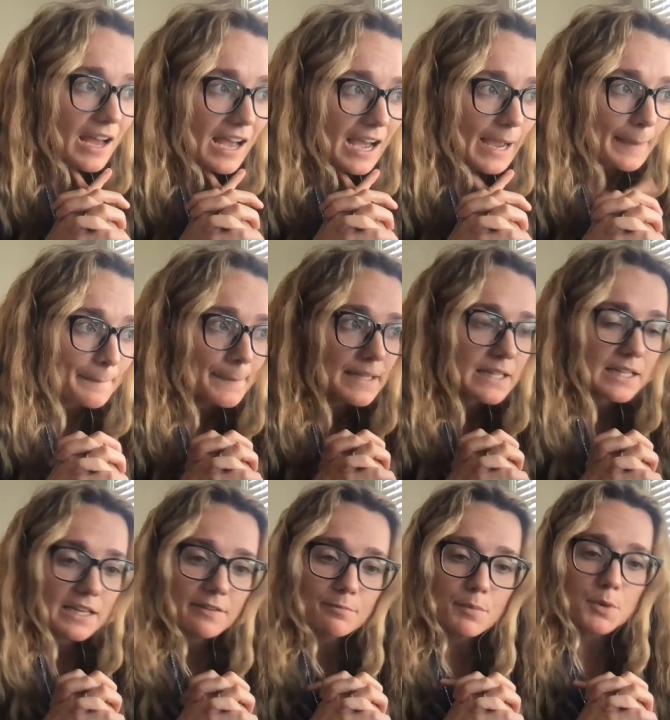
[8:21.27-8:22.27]
I
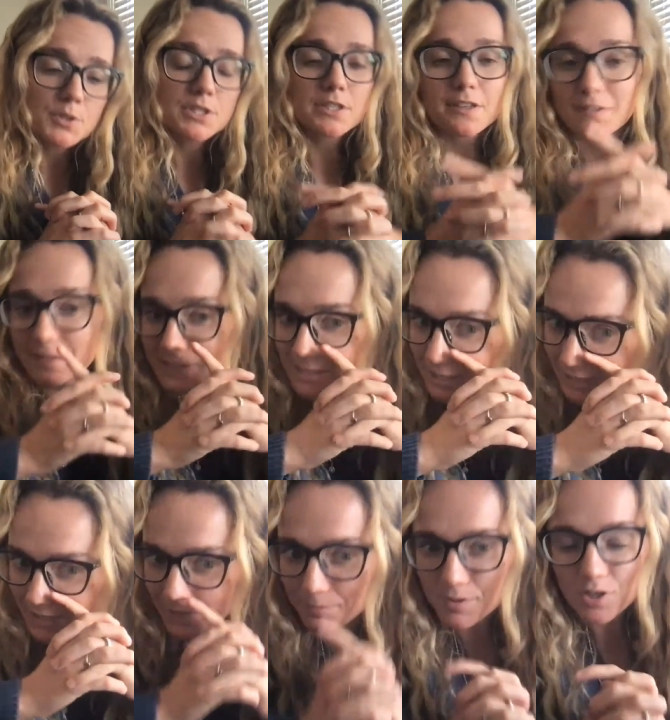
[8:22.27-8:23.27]
believe most of the
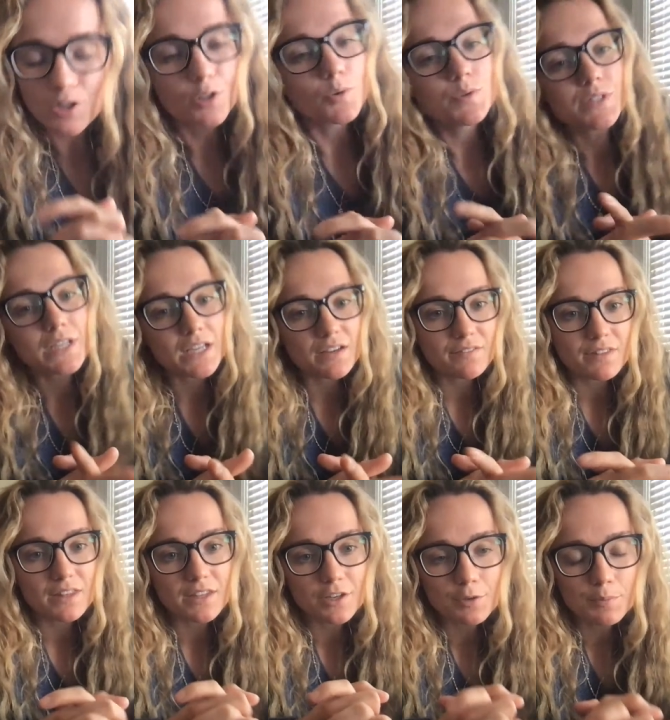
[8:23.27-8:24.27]
time the closing of the
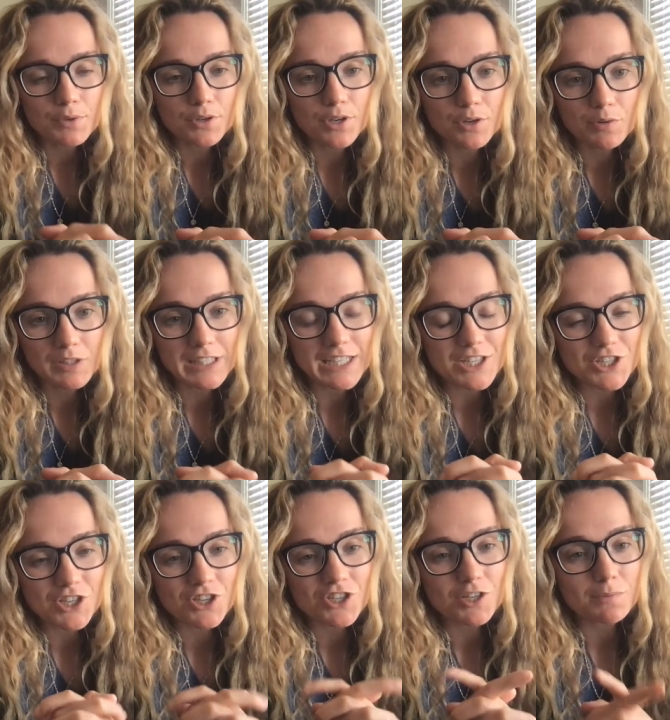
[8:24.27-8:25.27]
therapeutic
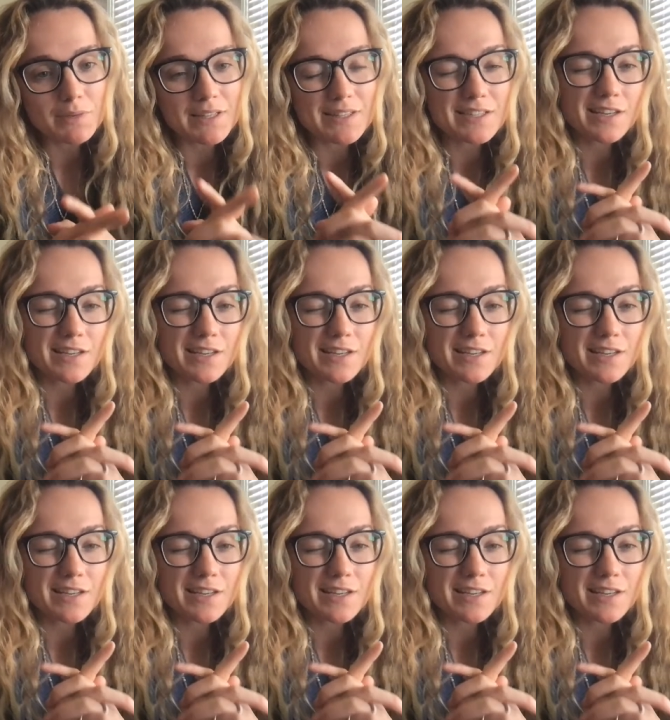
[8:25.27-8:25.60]
relationship needs